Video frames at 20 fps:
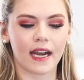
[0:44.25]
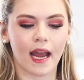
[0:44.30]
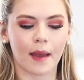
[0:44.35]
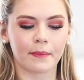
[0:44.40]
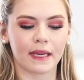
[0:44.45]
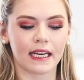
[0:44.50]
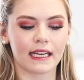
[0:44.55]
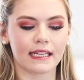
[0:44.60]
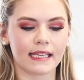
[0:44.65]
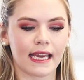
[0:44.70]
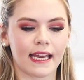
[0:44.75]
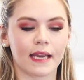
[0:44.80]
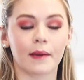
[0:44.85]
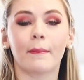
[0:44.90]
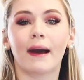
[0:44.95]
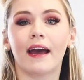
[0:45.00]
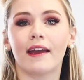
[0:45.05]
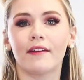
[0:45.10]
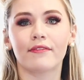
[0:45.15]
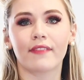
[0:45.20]
I'm gonna take
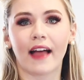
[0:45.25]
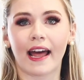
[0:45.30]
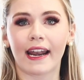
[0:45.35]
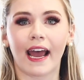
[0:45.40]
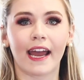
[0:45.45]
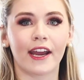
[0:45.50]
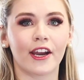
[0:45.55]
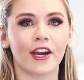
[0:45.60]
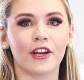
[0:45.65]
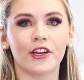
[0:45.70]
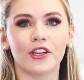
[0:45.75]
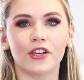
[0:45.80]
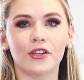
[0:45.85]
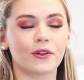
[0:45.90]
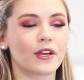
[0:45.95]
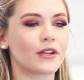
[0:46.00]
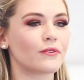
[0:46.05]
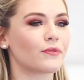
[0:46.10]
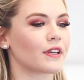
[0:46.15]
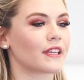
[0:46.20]
my flat iron. You
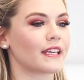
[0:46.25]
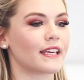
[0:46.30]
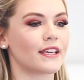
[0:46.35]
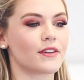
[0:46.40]
can really